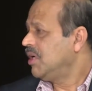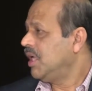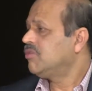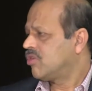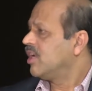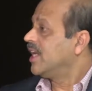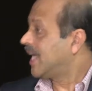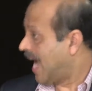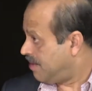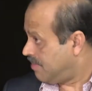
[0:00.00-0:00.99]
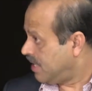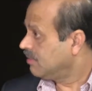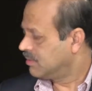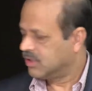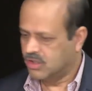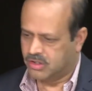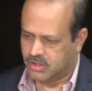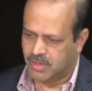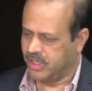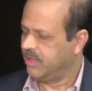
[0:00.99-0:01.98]
It certainly can be. It's a
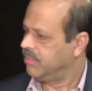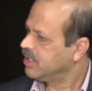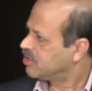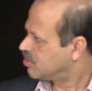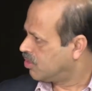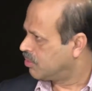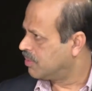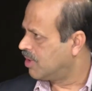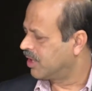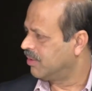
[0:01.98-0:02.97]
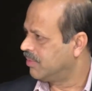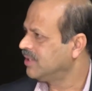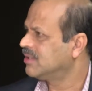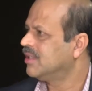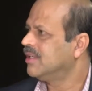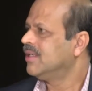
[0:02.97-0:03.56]
marketplace. It's an open marketplace.